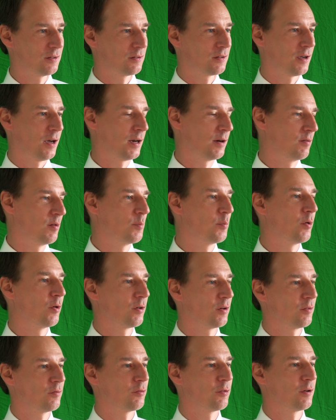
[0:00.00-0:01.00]
kind of
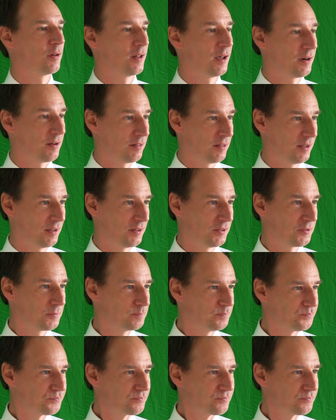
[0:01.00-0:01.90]
important for a lot of things.